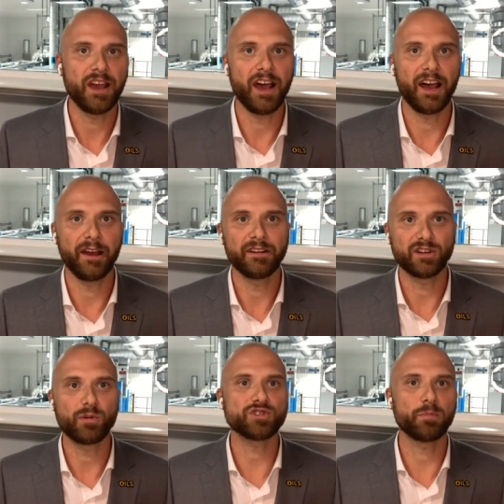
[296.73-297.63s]
uh,
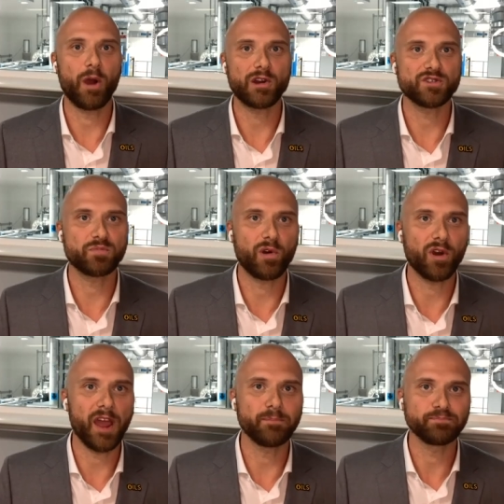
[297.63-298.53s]
commercial partners
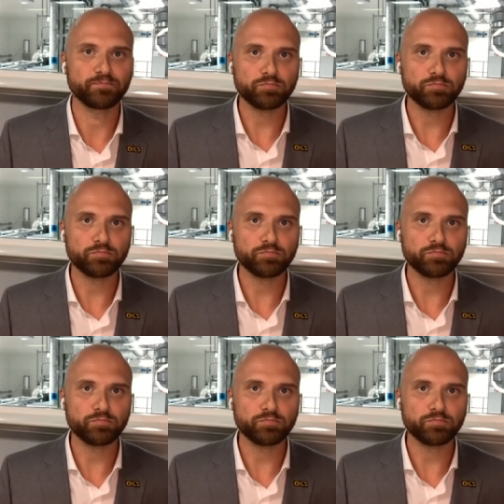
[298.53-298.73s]
program.